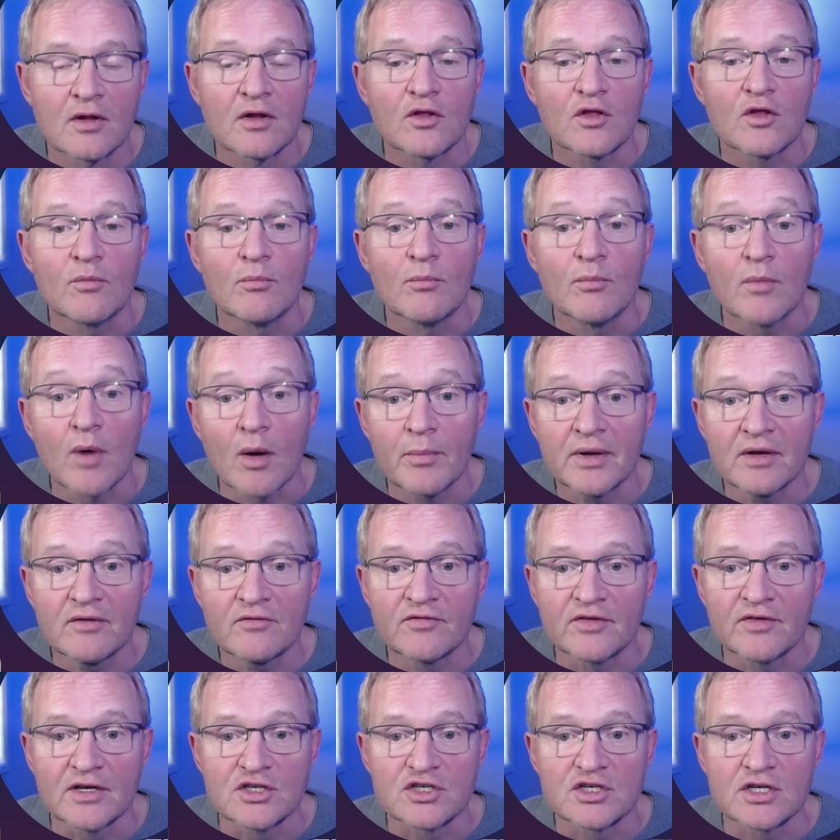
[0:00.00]
The mopping
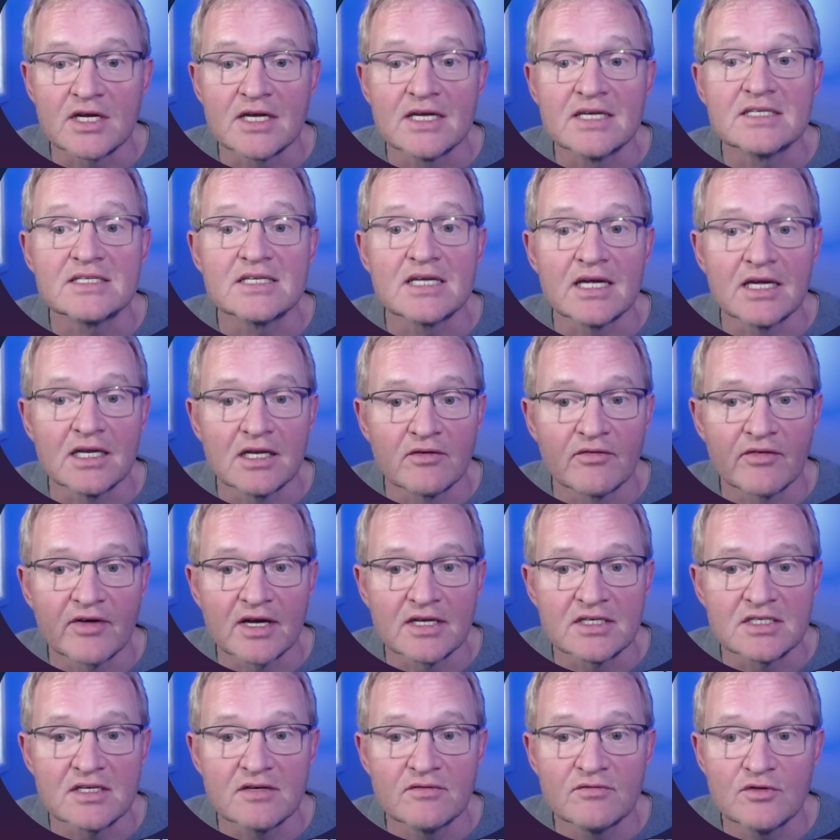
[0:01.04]
feature is
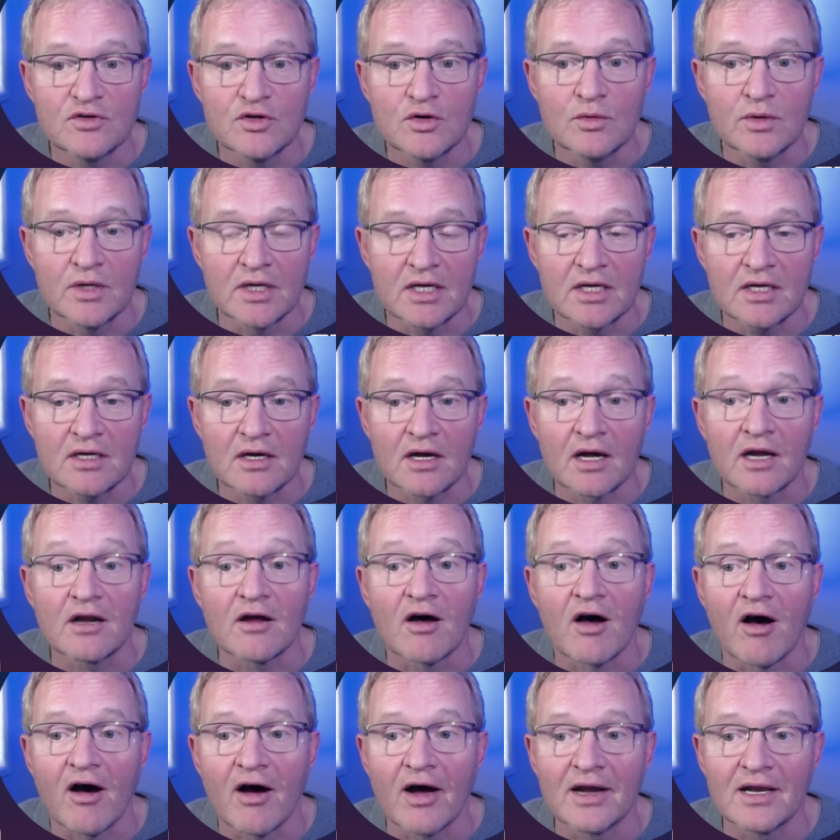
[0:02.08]
innovative, unique, and
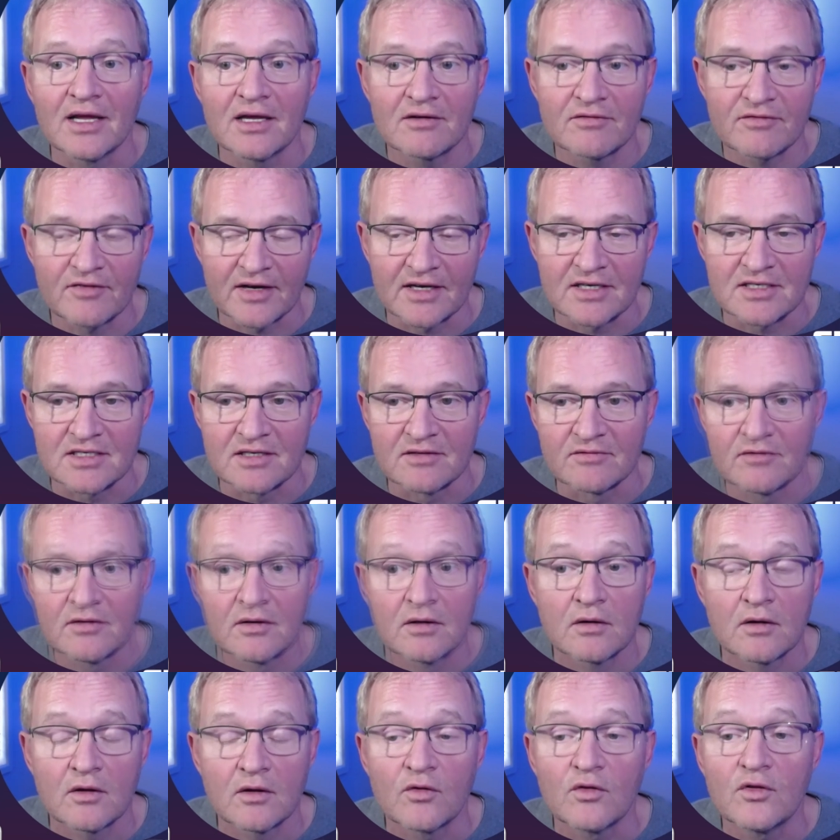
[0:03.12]
highly effective.
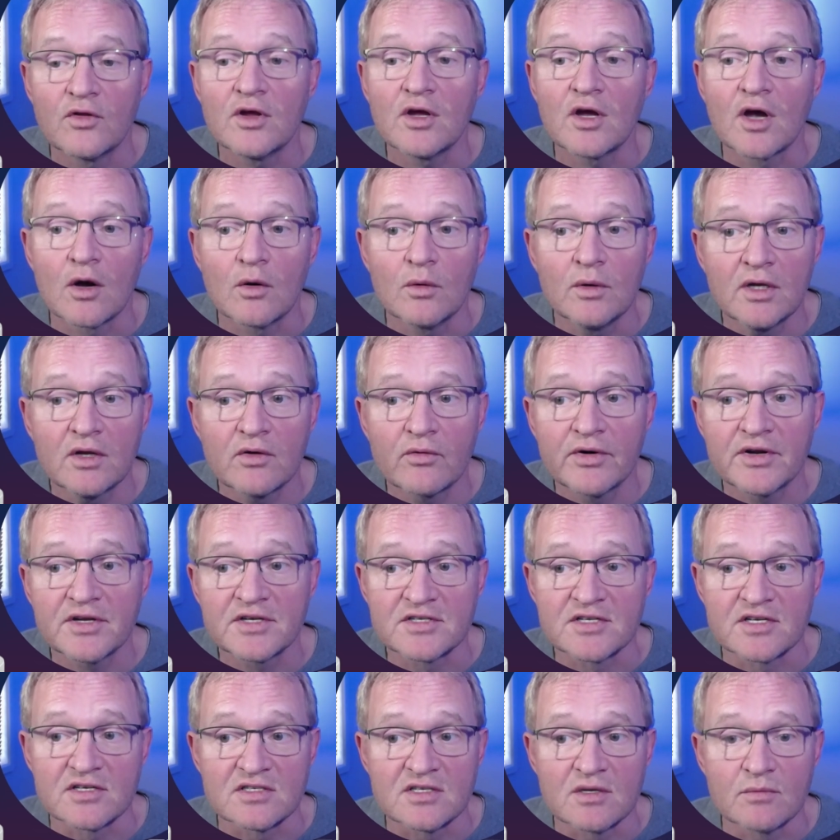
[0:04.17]
The only
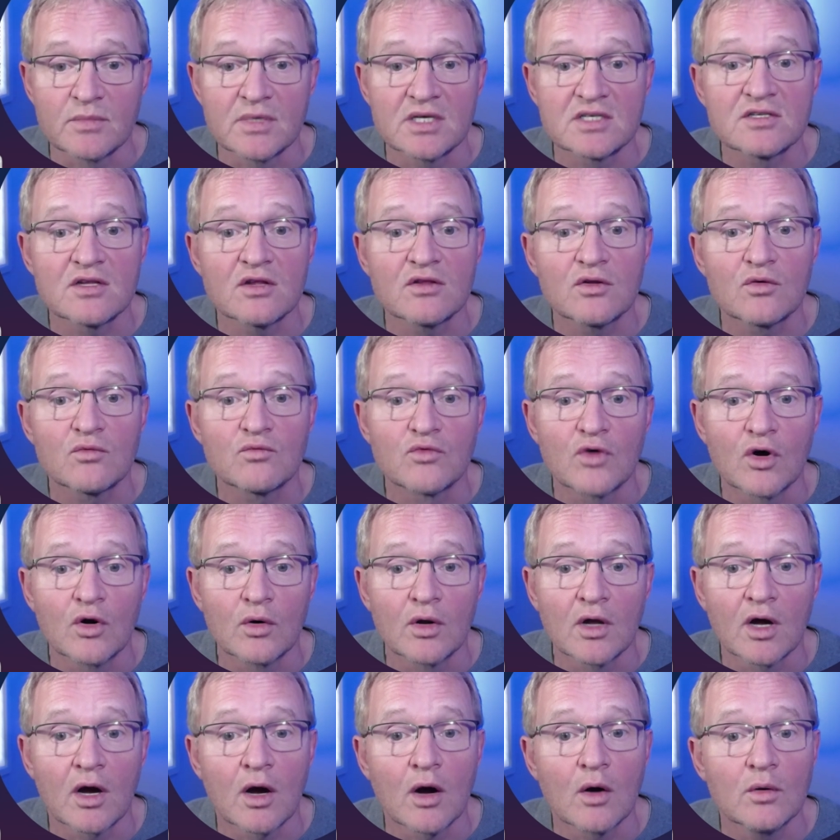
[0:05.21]
criticism is that the
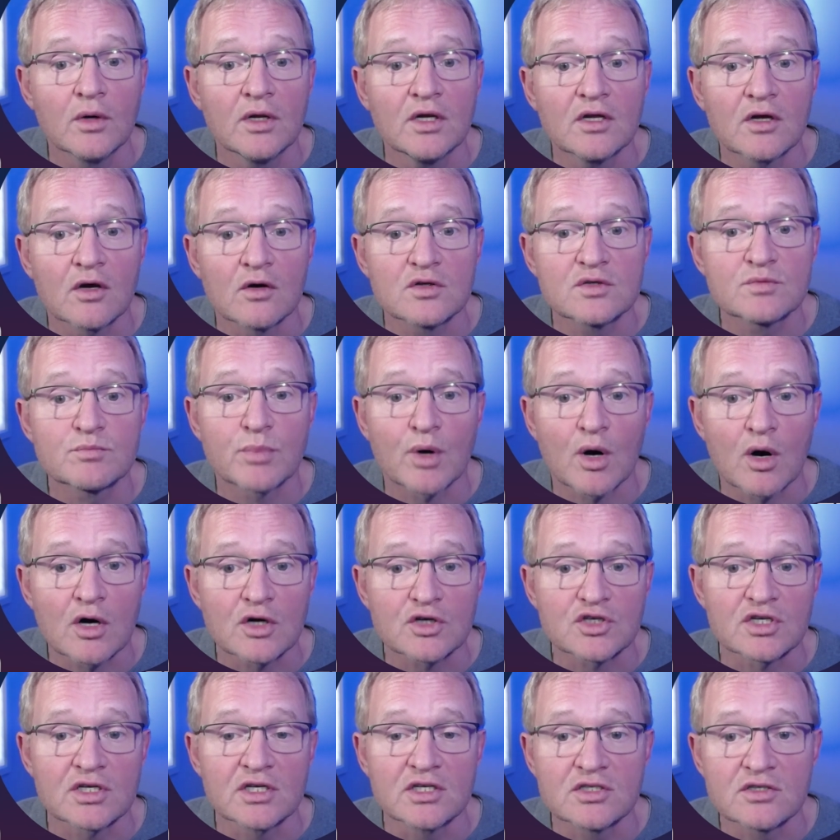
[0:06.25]
roller only goes
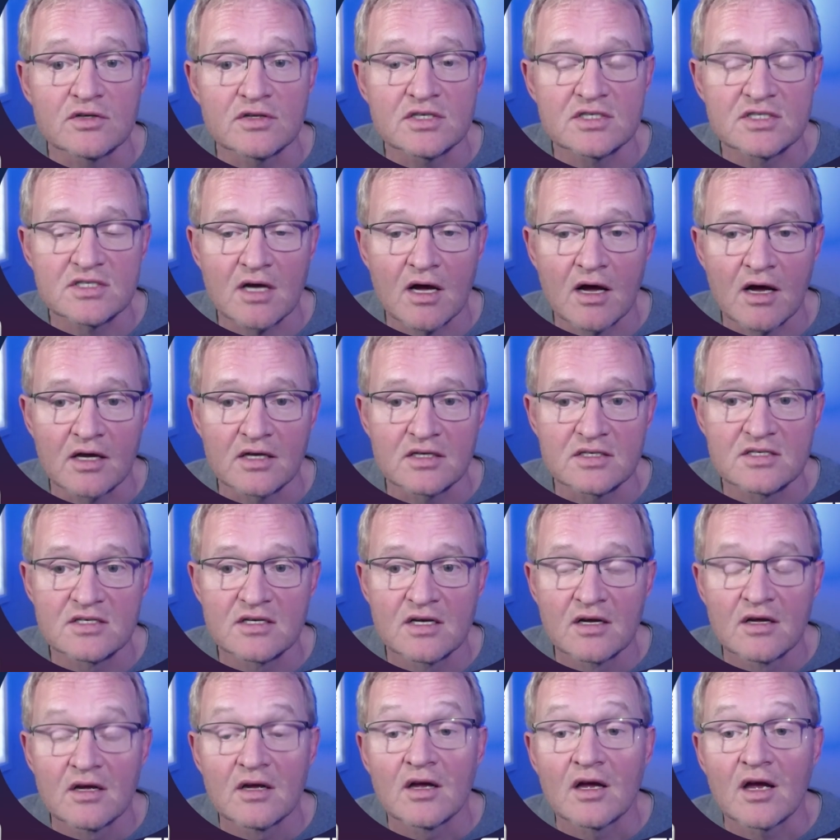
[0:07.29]
partially to the sides,
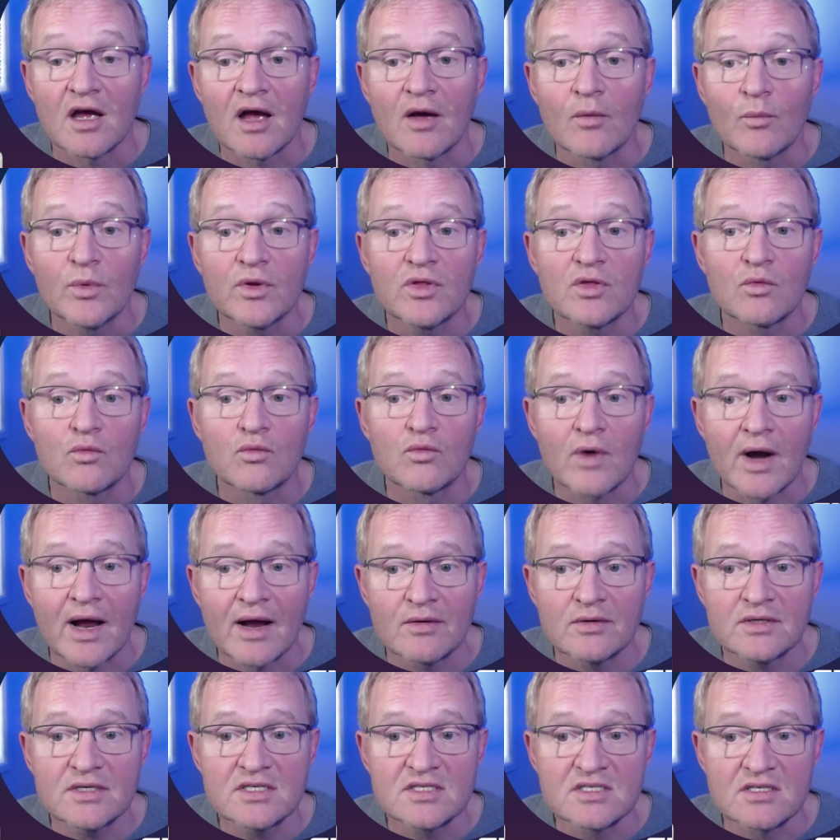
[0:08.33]
and with the
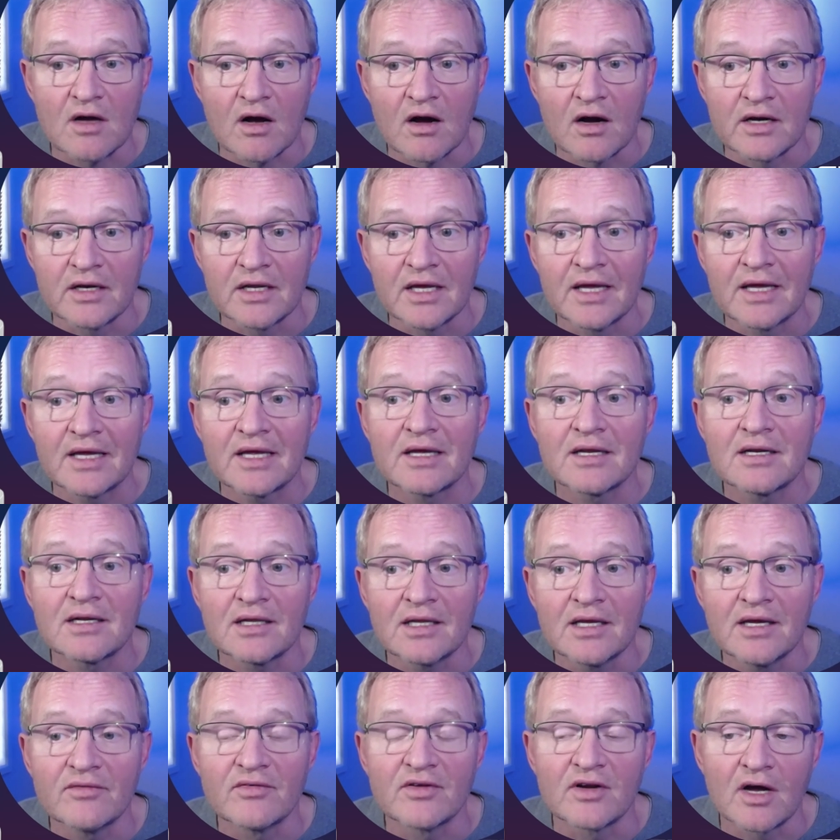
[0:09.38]
round design, it can
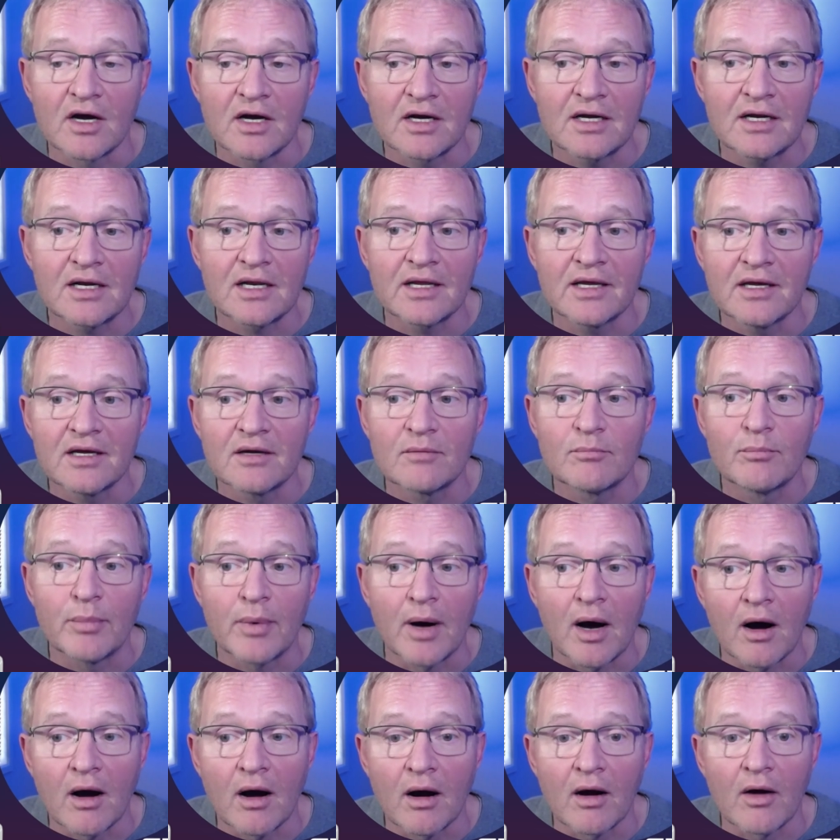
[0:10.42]
leave an unclear
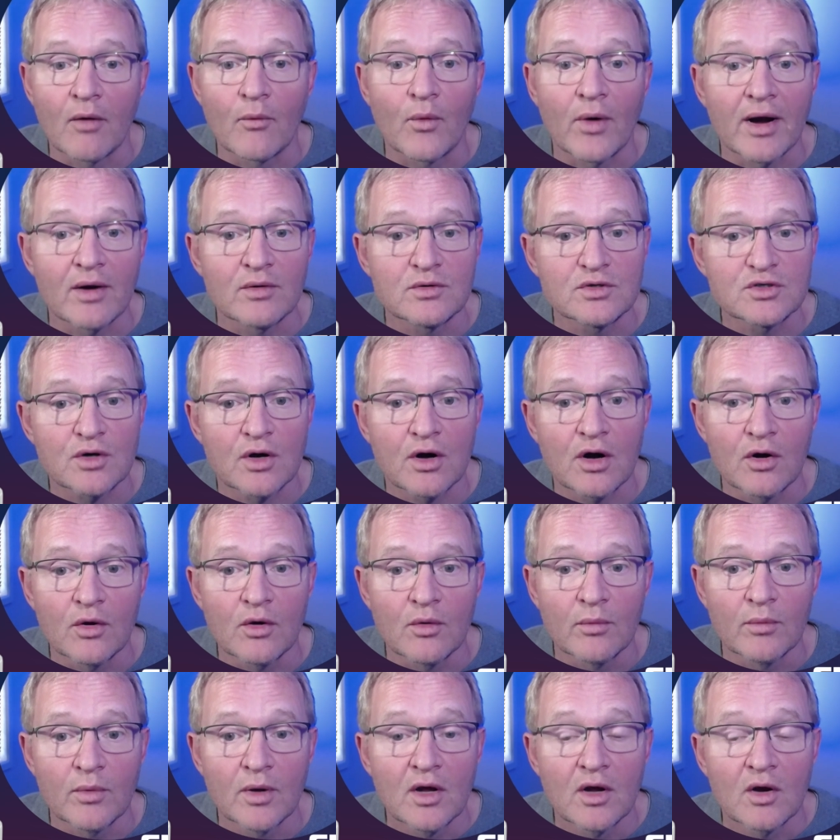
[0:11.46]
bar around your
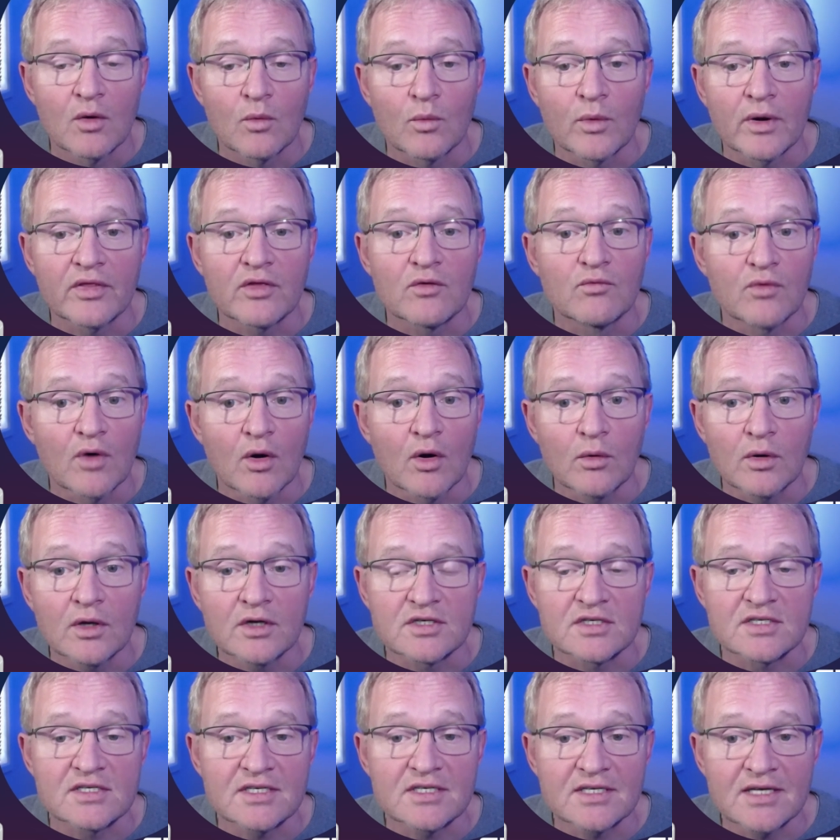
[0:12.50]
home where the roller
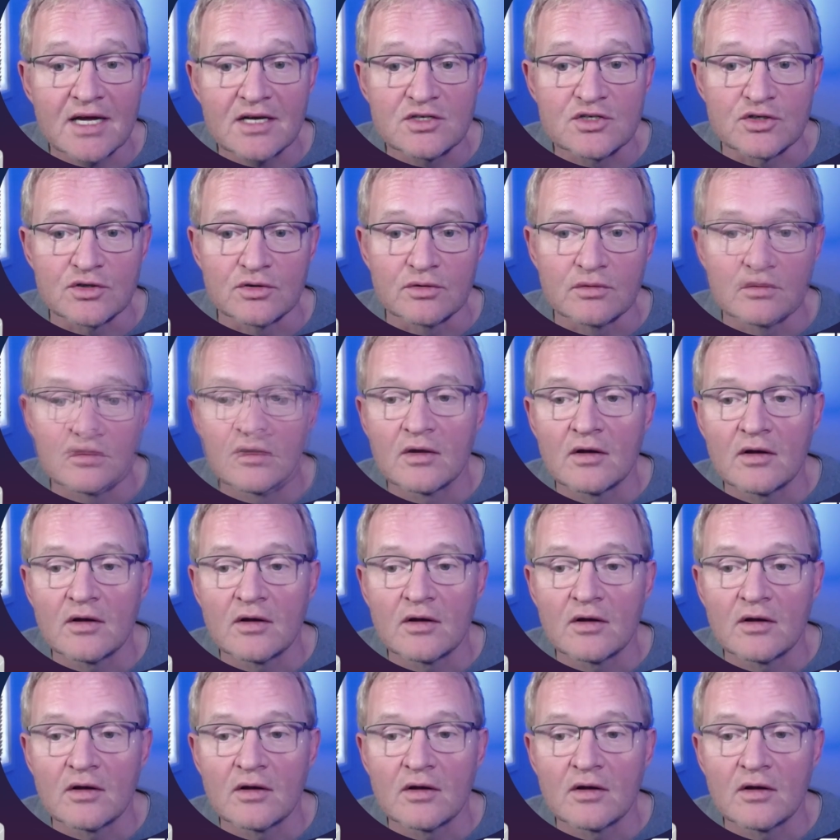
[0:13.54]
doesn't get to.